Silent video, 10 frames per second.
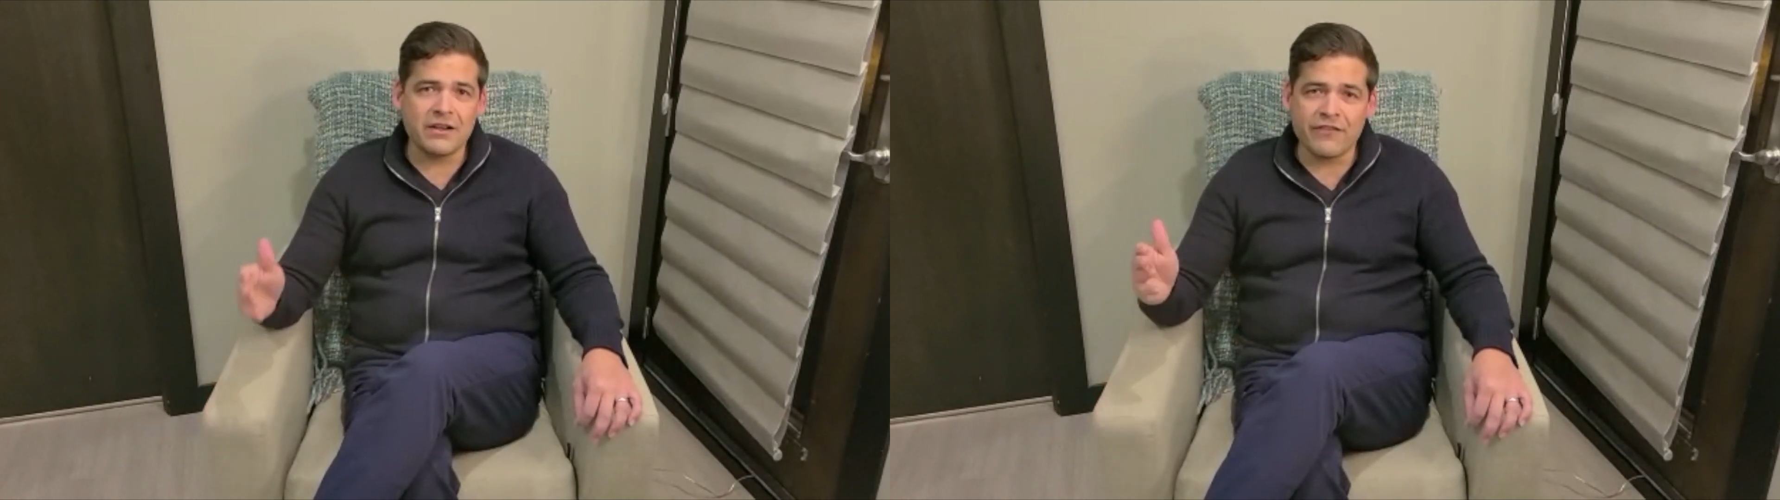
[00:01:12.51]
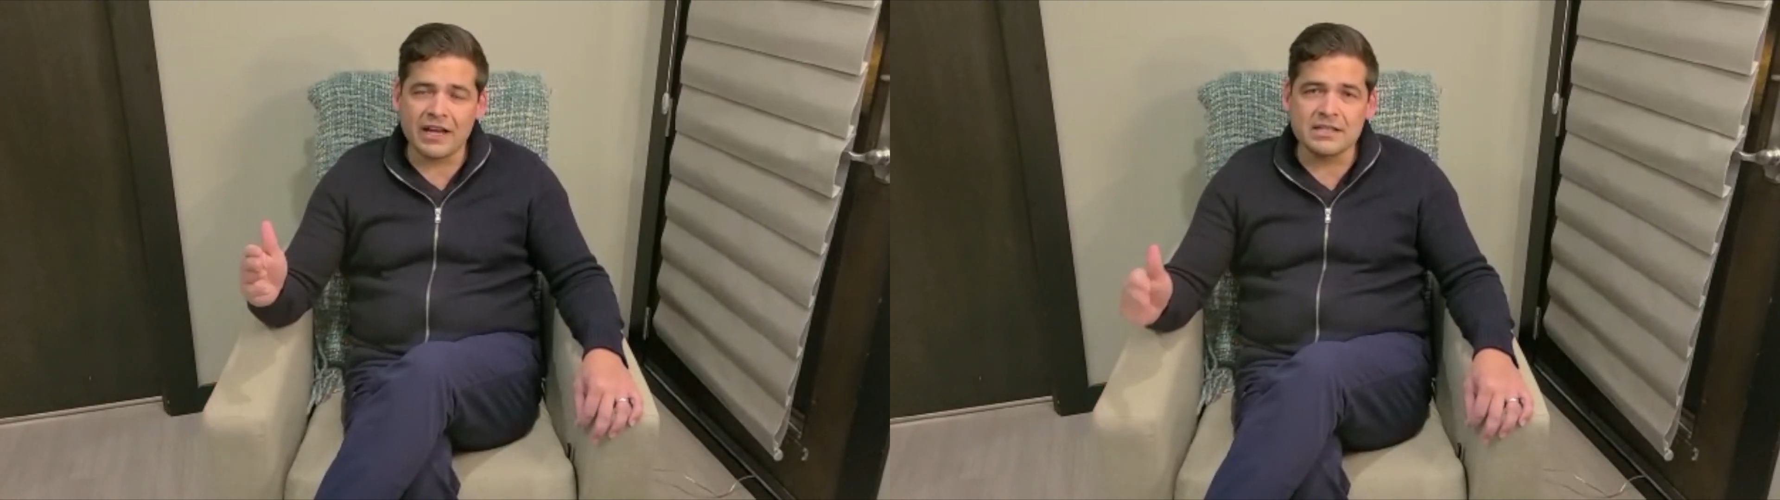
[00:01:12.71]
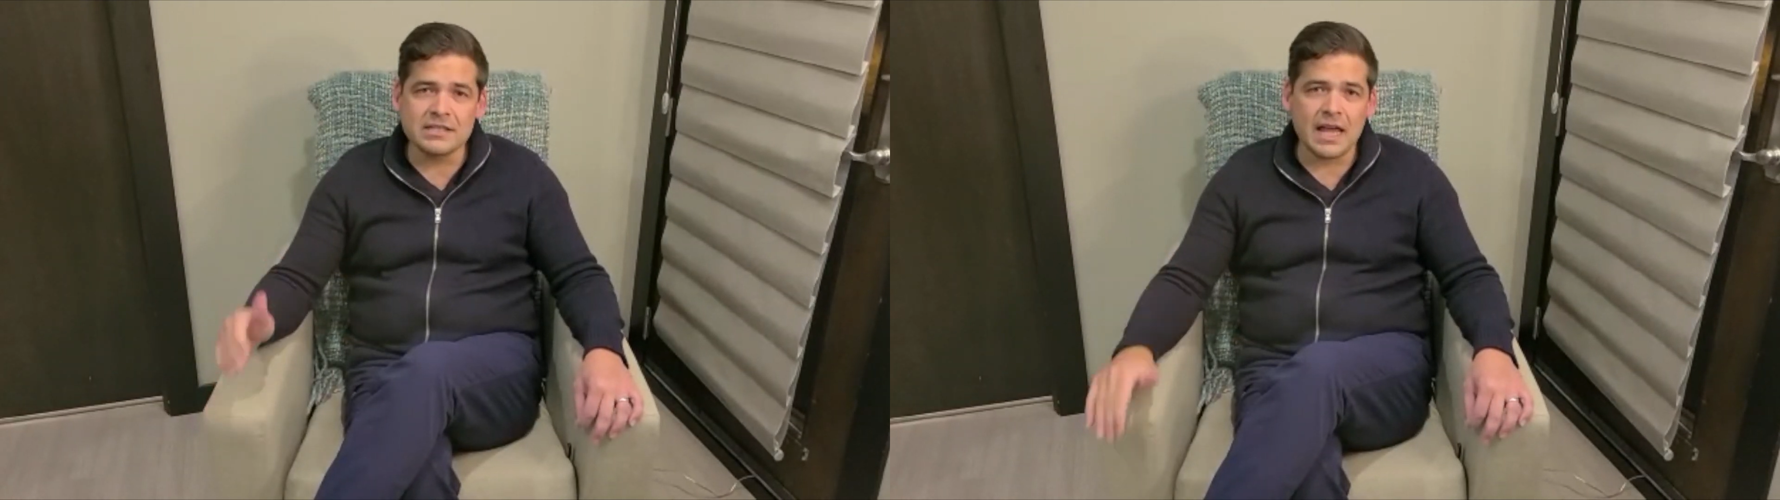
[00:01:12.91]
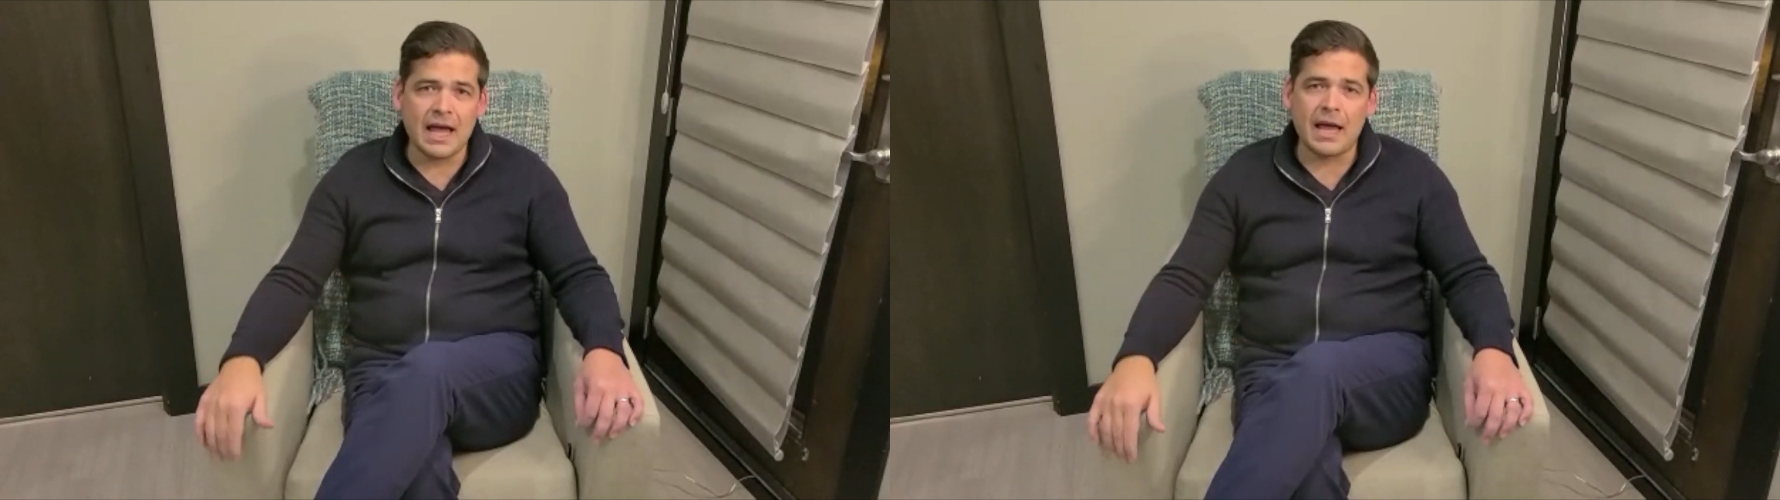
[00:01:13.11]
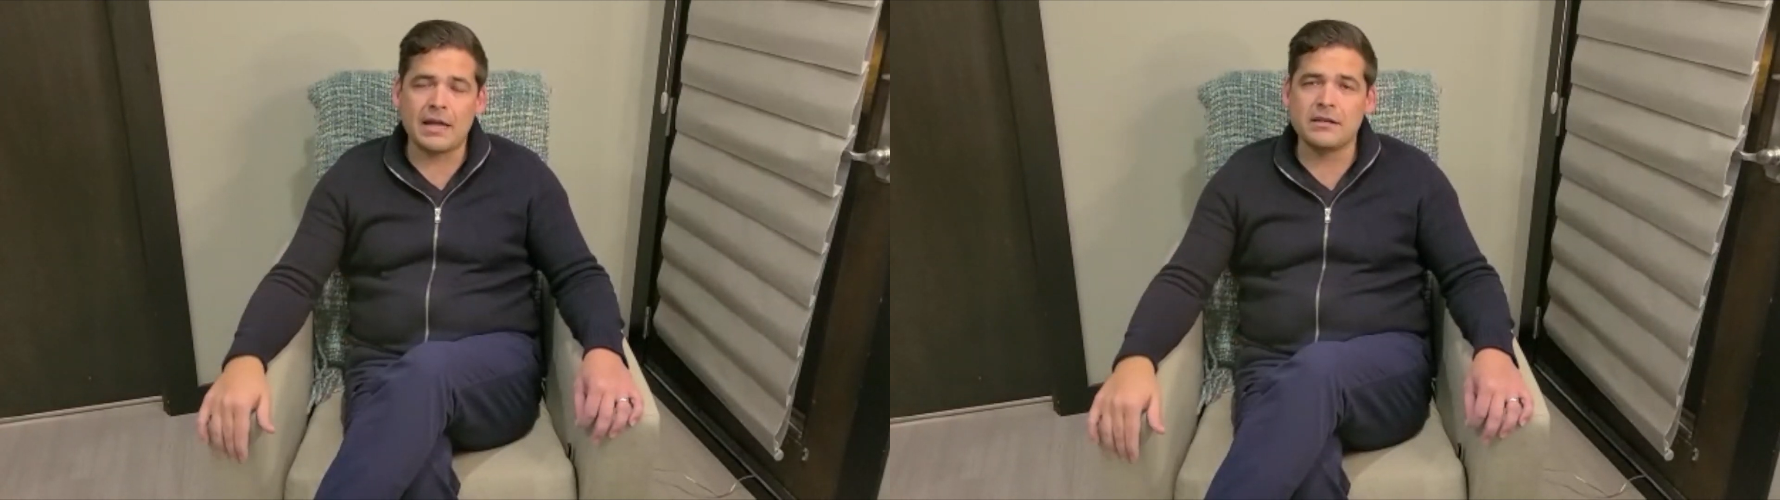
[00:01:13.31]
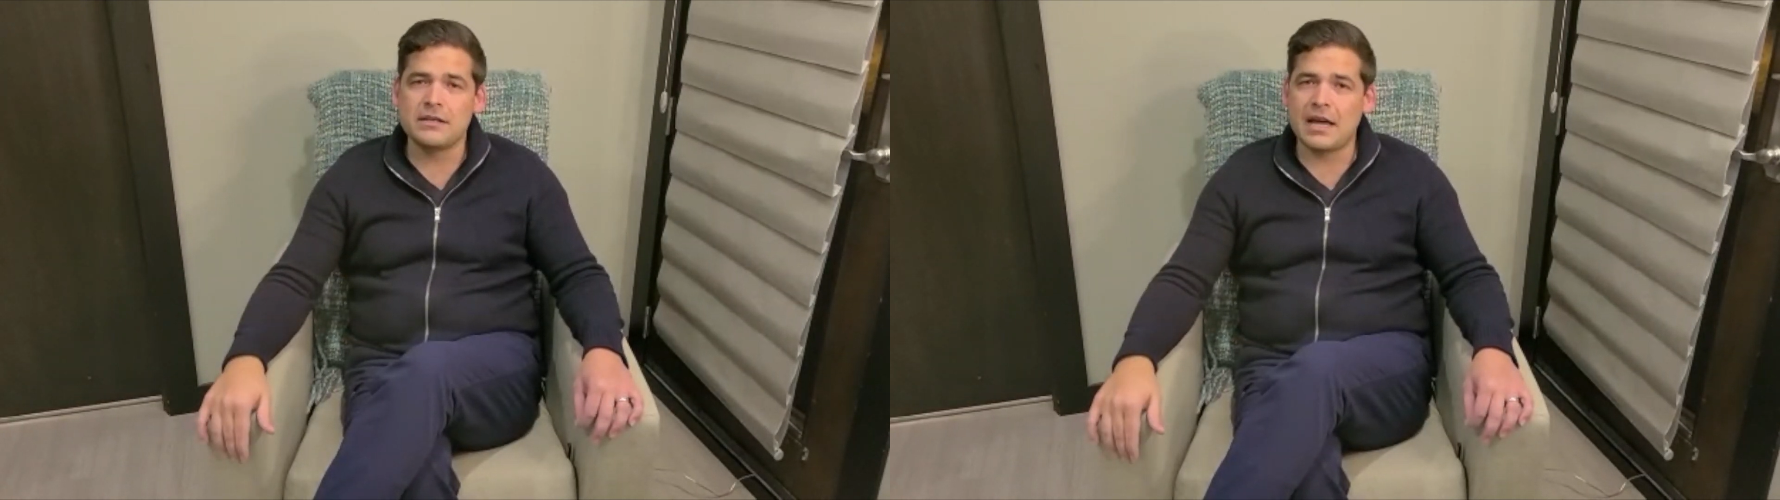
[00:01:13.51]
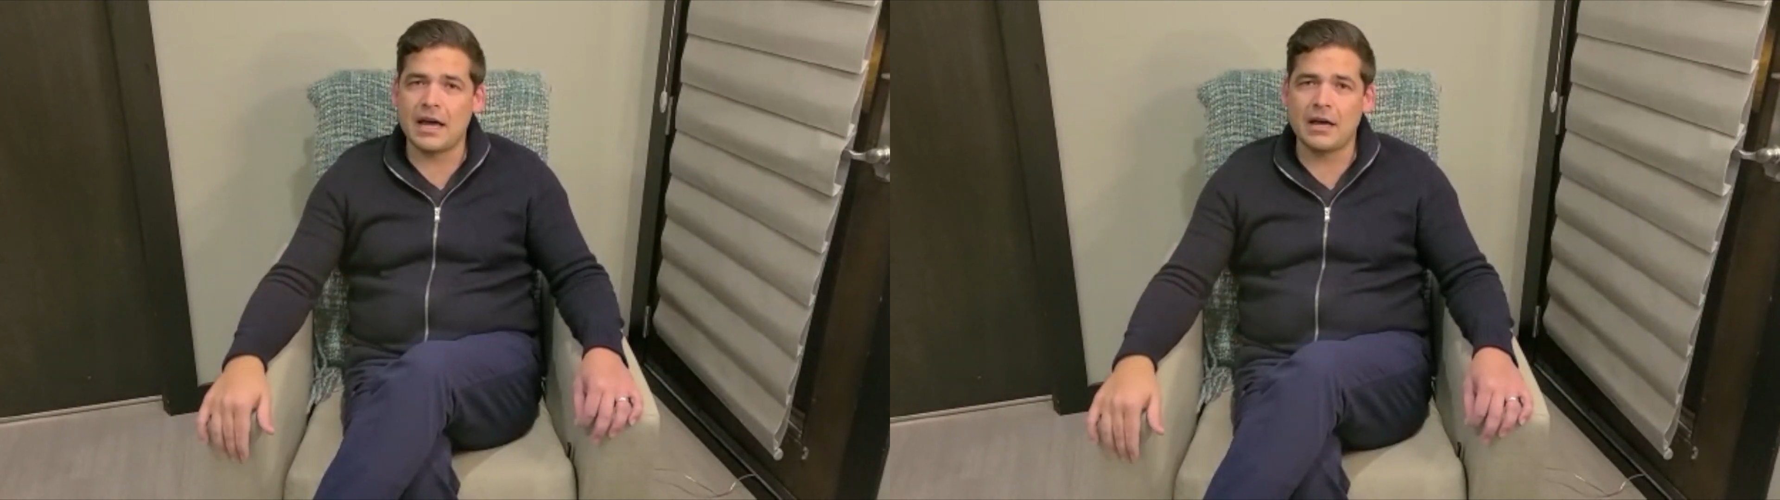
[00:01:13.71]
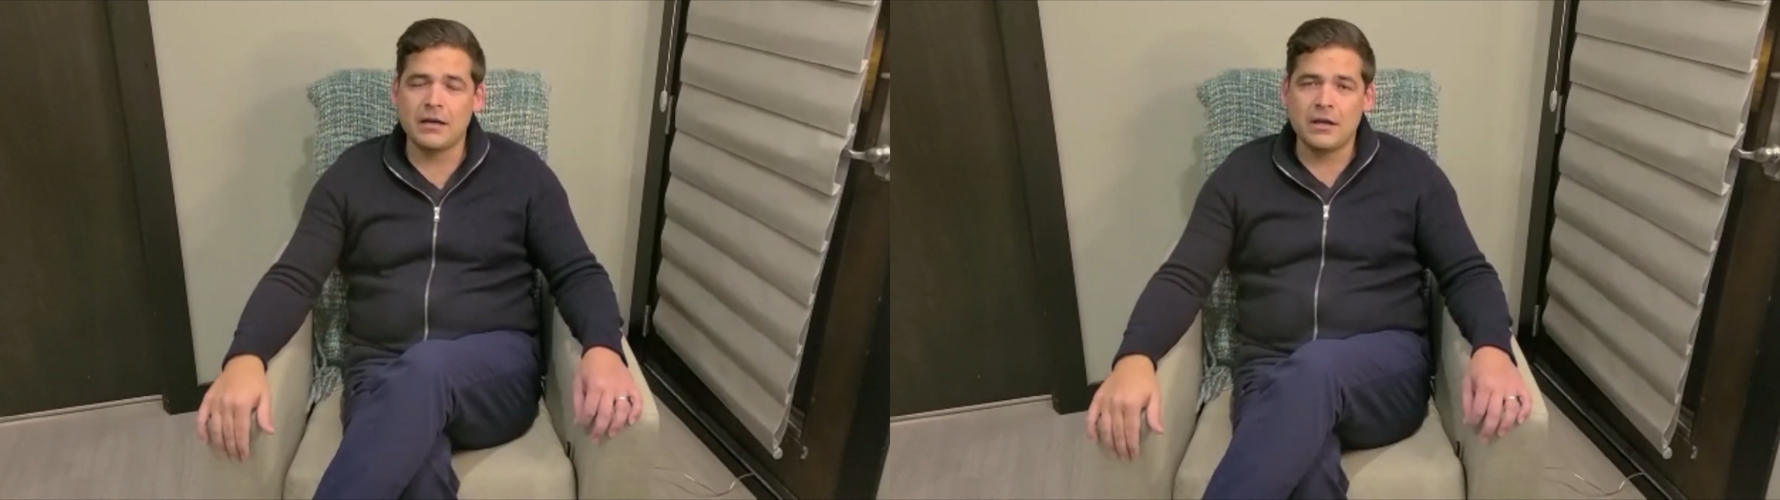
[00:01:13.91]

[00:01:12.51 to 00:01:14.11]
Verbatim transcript: effects, and uh,